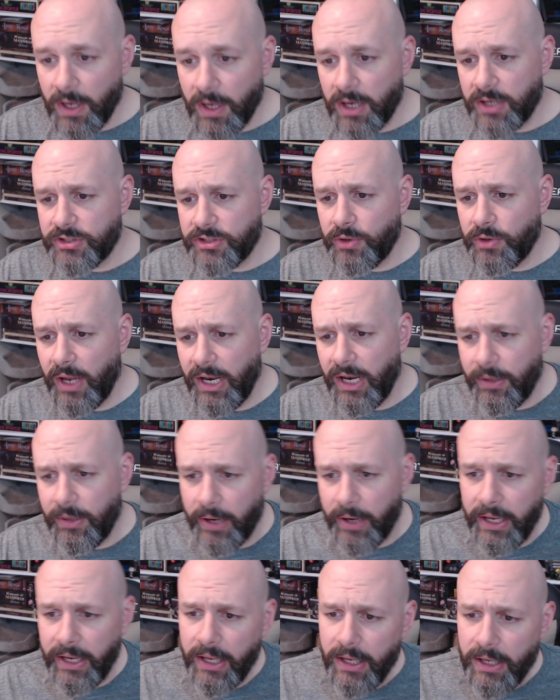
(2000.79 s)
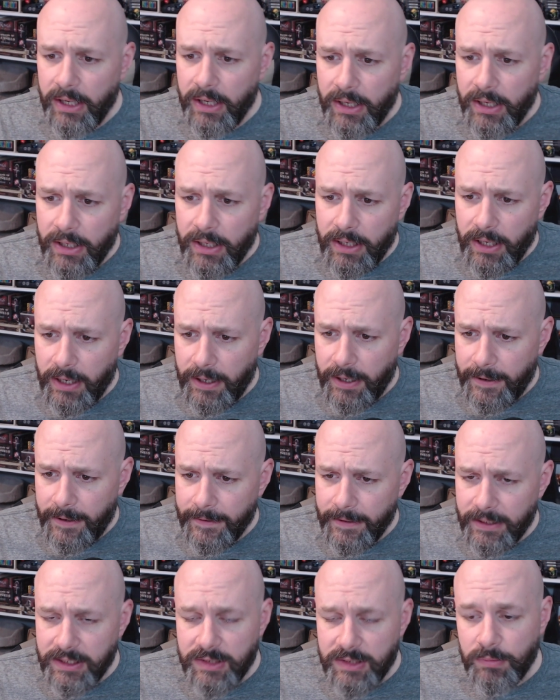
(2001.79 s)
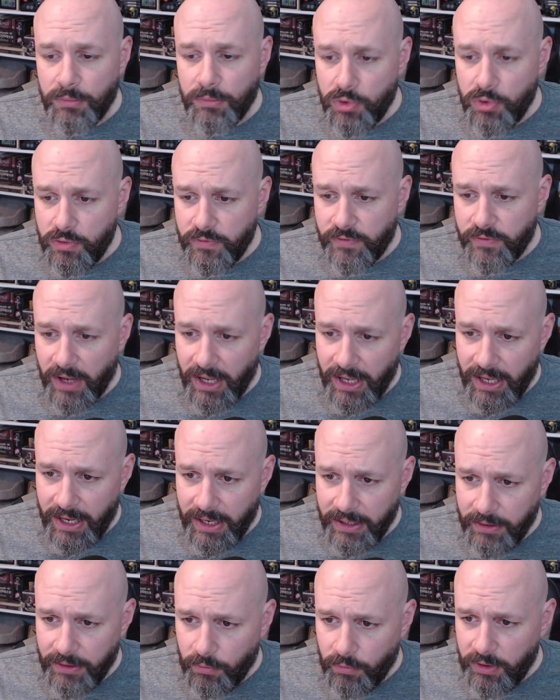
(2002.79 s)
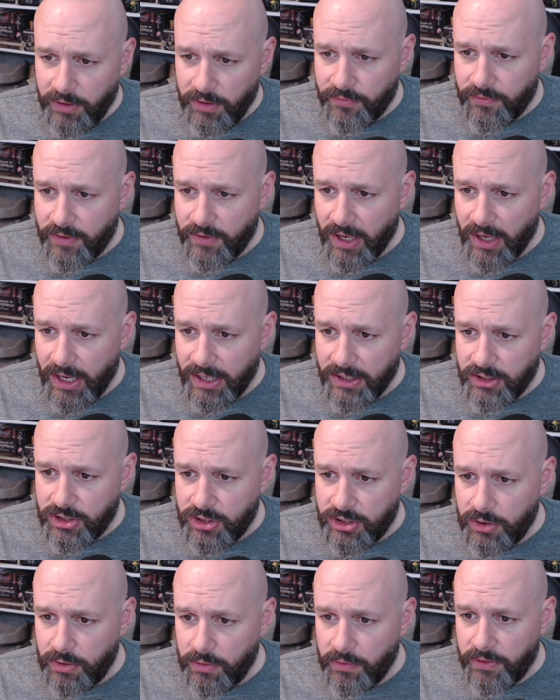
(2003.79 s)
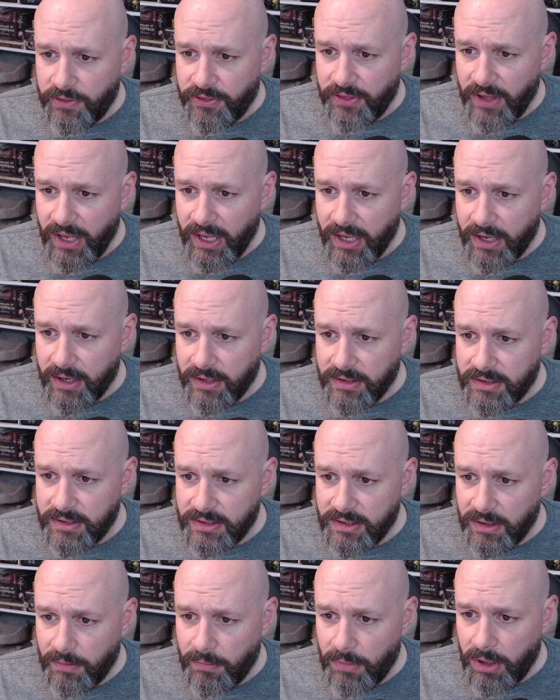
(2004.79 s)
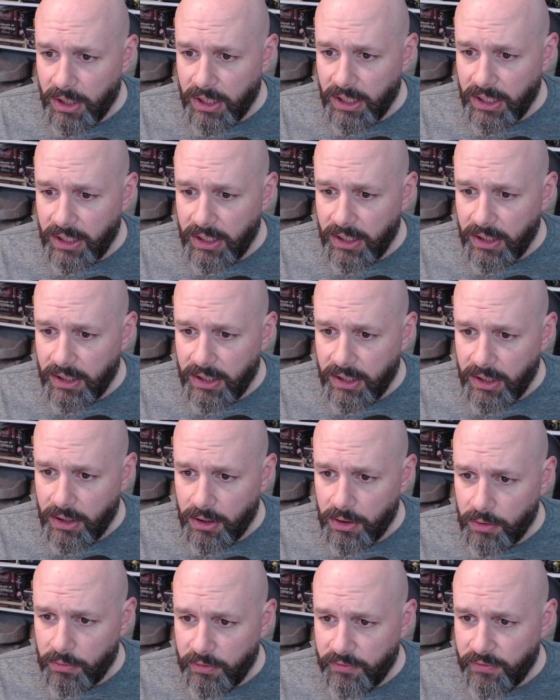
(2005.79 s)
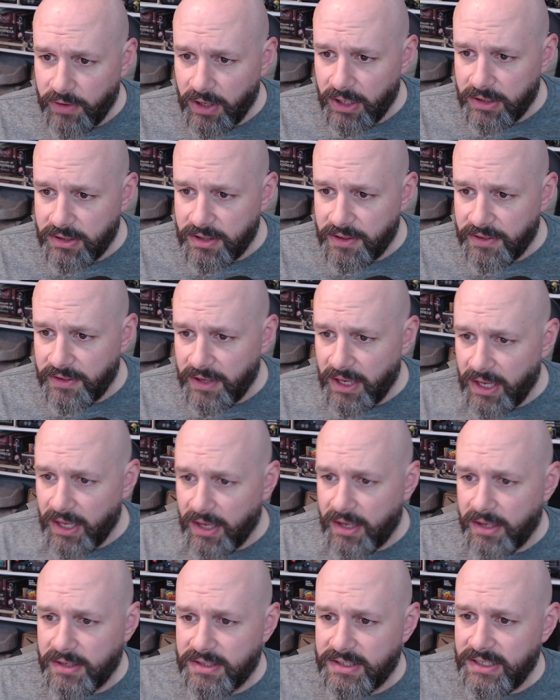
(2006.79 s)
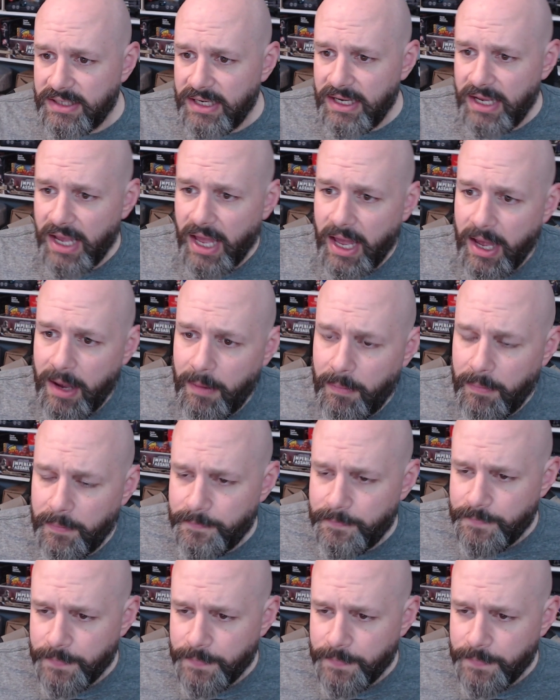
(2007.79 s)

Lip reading: So anyway... let's move on. We've got to thank somebody here. We've got to thank CMJDM